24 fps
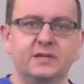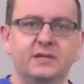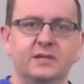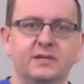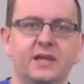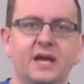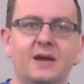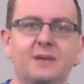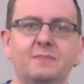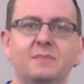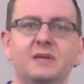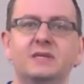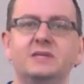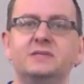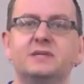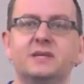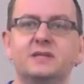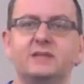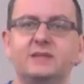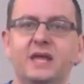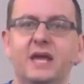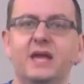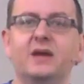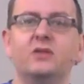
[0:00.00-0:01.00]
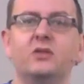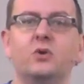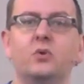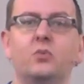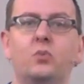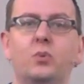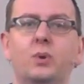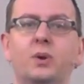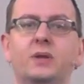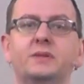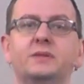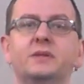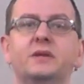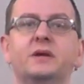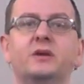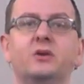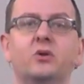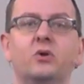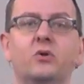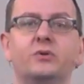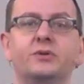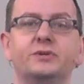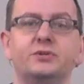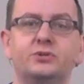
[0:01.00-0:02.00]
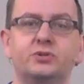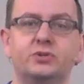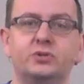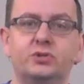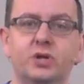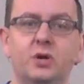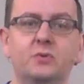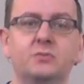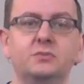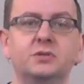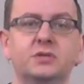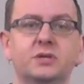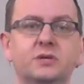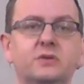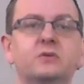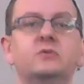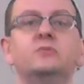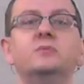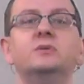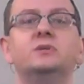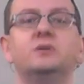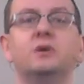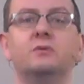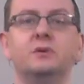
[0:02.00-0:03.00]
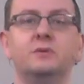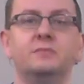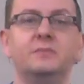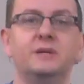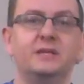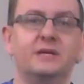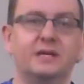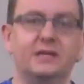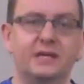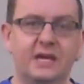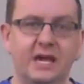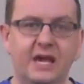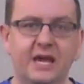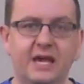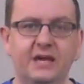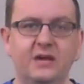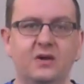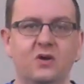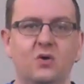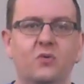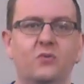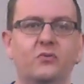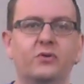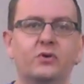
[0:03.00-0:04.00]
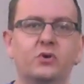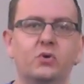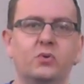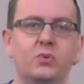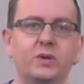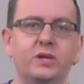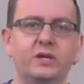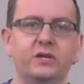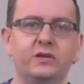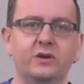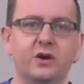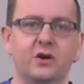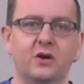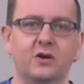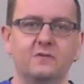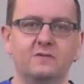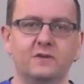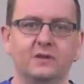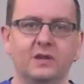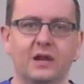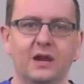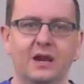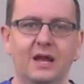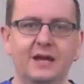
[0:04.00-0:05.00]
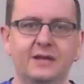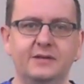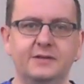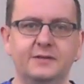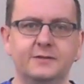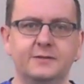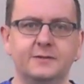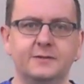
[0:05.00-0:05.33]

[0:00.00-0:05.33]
that means that they are the one that God has chosen who is going to be the king or the queen over the land.